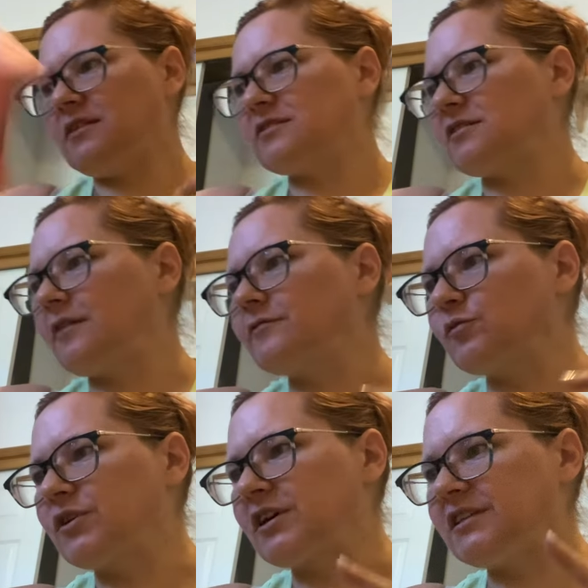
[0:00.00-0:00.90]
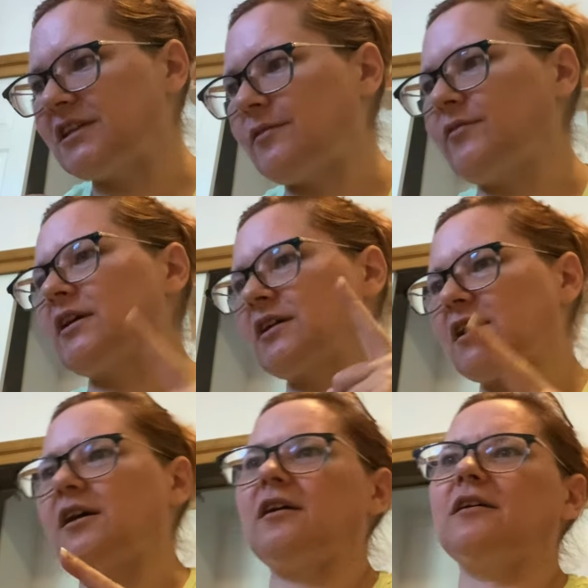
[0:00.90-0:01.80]
So now I have to work on Devi and
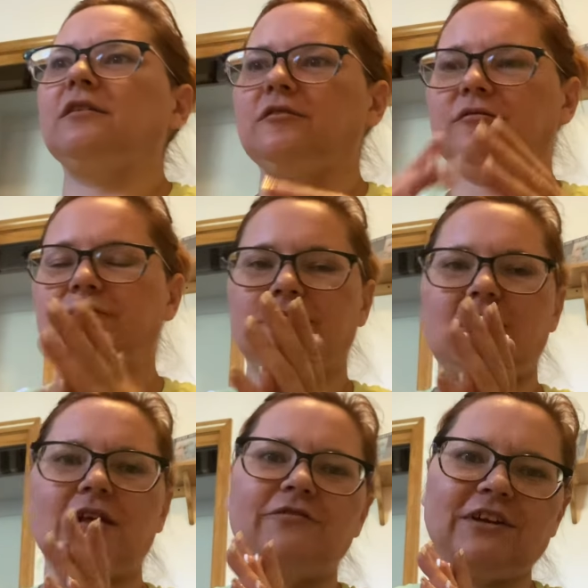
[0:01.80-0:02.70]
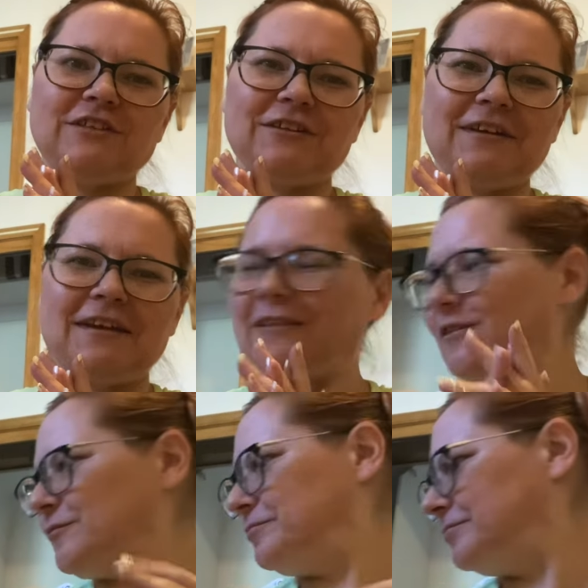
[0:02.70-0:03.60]
Kaya. I'll eventually get
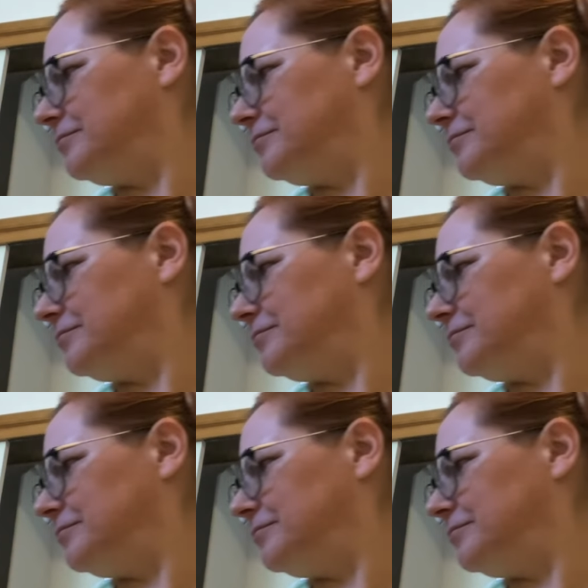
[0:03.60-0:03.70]
them.